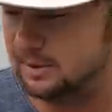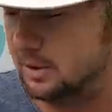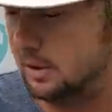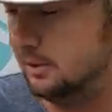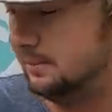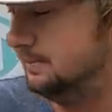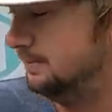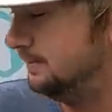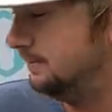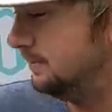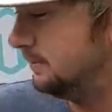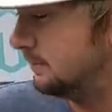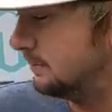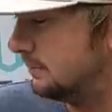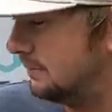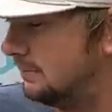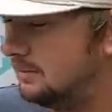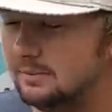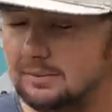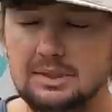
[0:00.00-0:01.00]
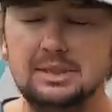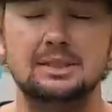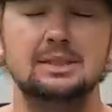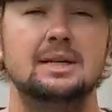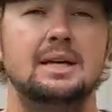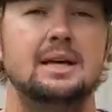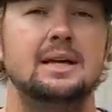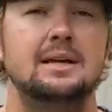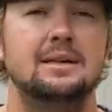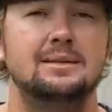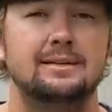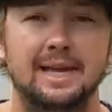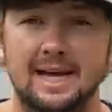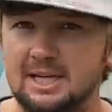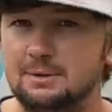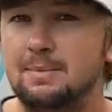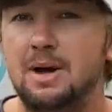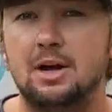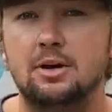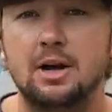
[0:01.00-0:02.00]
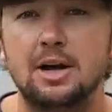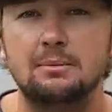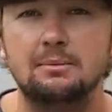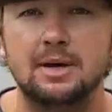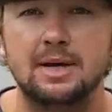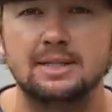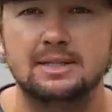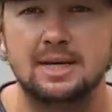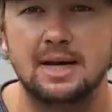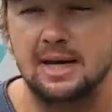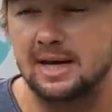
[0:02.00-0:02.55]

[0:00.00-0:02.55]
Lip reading: So that's my crankbaits,